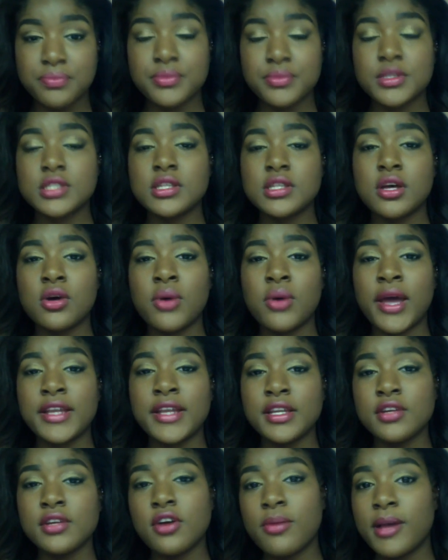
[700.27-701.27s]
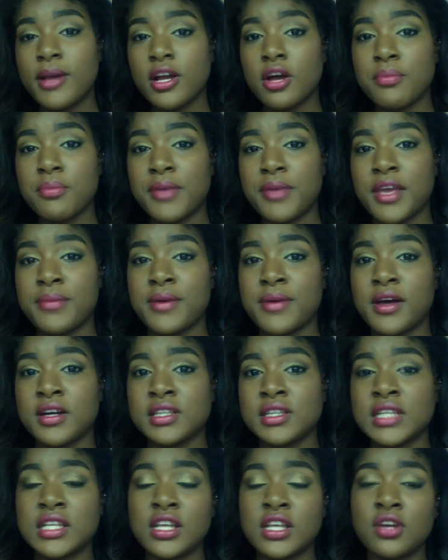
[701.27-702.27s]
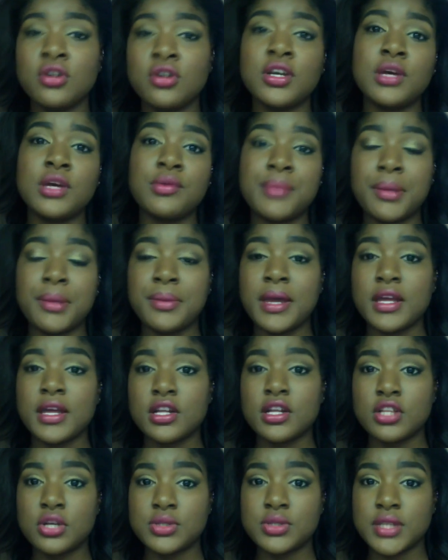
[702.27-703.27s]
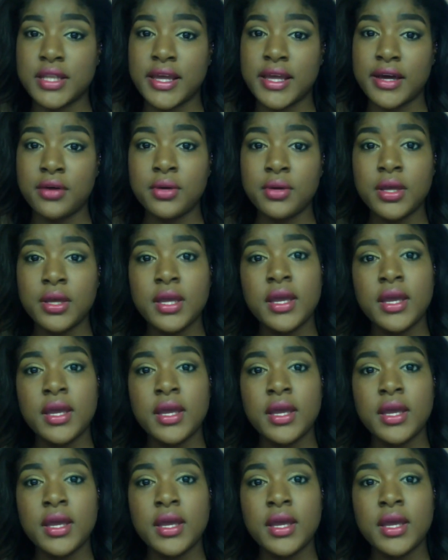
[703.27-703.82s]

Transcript: So I did go back on PayPal because I was like, okay, well, maybe I can close it now.